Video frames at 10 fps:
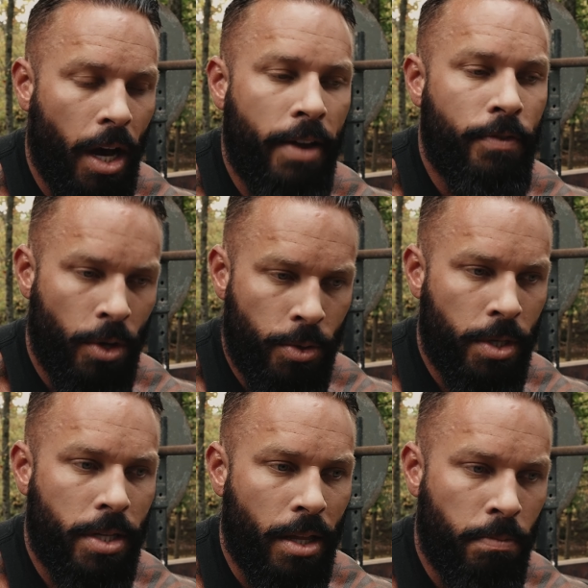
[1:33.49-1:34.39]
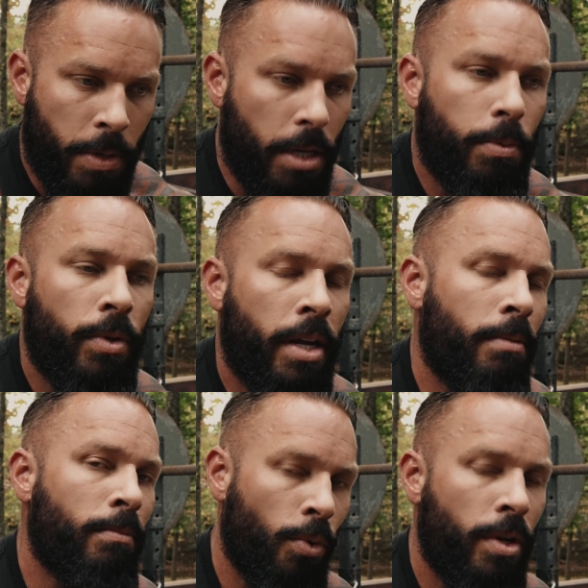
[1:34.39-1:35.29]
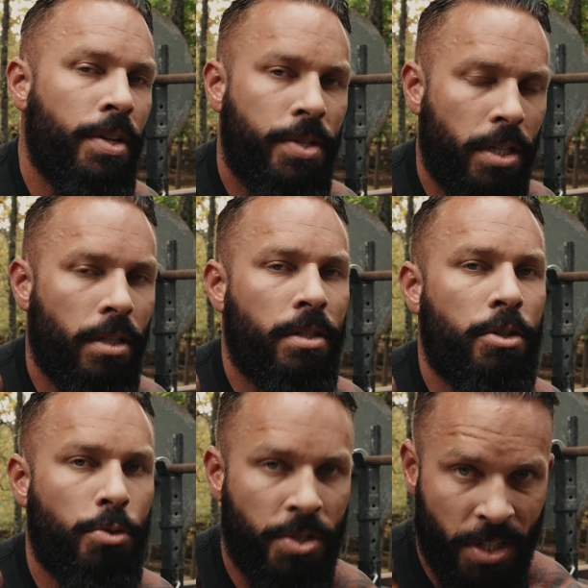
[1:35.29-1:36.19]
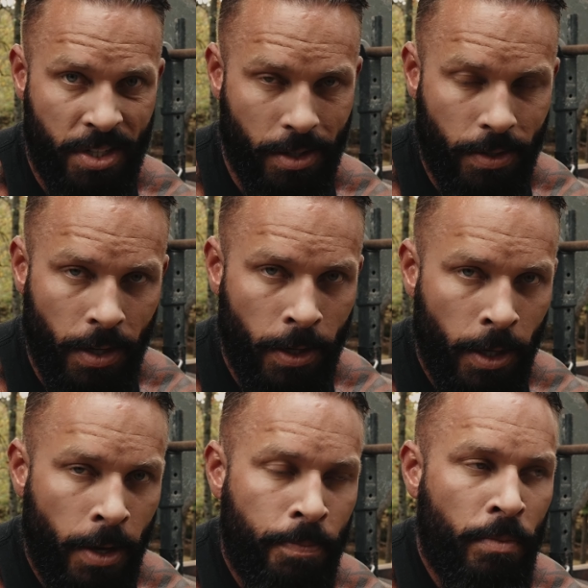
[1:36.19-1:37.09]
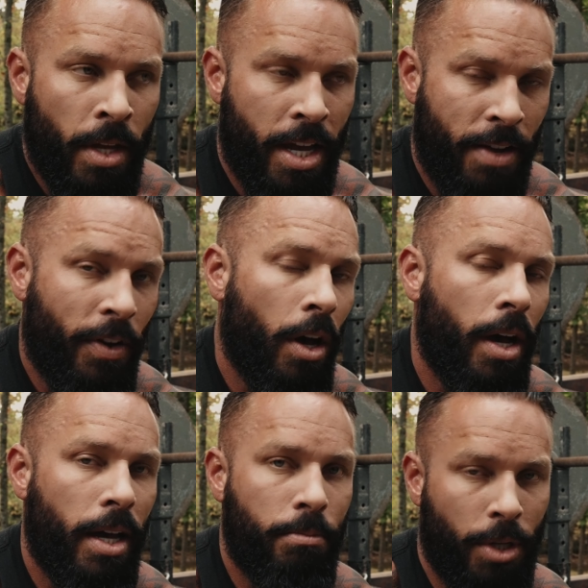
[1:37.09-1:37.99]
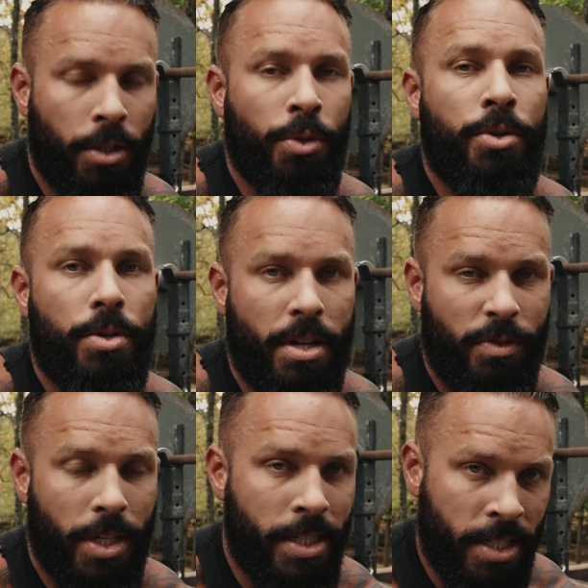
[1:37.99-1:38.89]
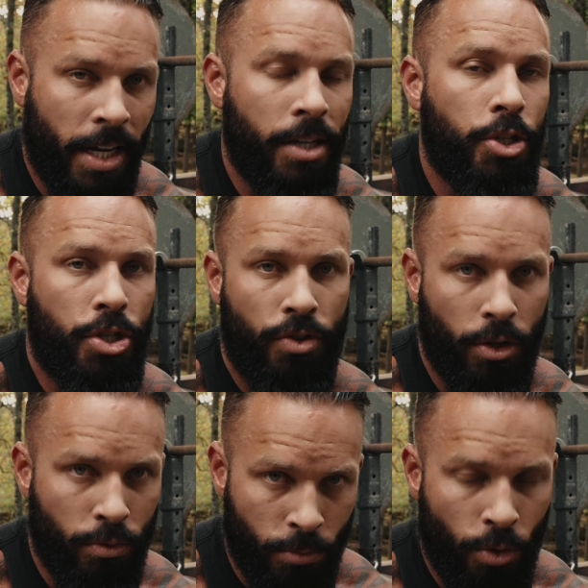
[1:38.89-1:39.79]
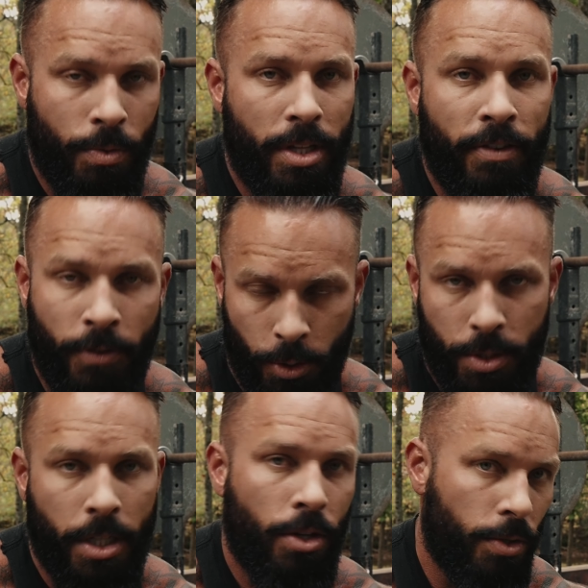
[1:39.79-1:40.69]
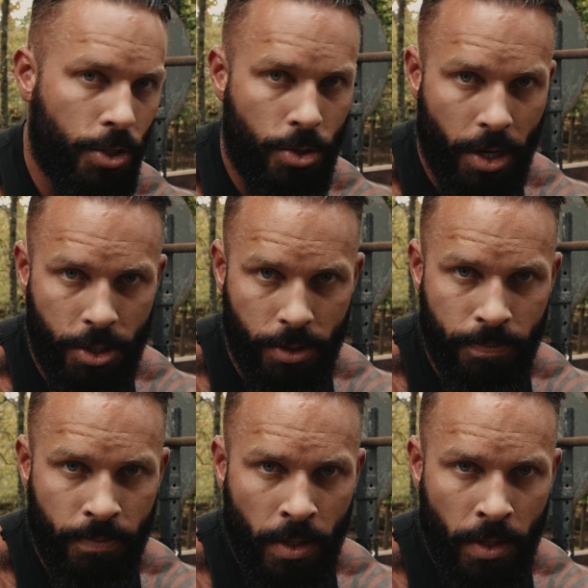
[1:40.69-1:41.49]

I've noticed that the people that are more insulin resistant and have higher blood glucose levels, they tend to struggle more with their focus and concentration.